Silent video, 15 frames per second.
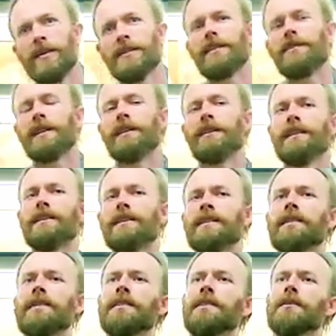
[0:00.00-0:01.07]
there's going to be a
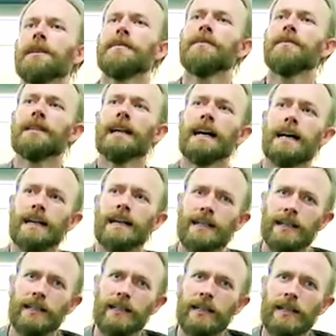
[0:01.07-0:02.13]
little bit of a lag
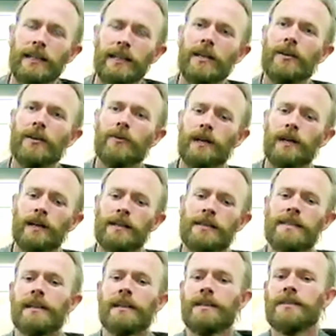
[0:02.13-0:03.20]
where it's
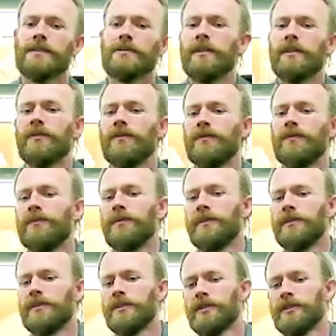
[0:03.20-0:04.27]
going to sort of,
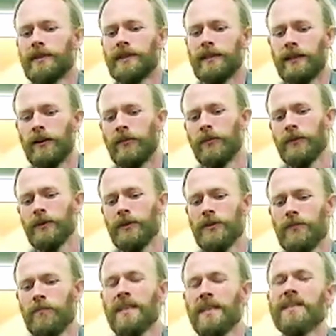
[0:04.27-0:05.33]

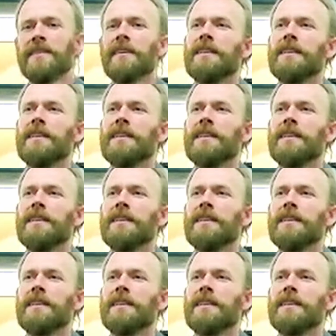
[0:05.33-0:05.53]
miss the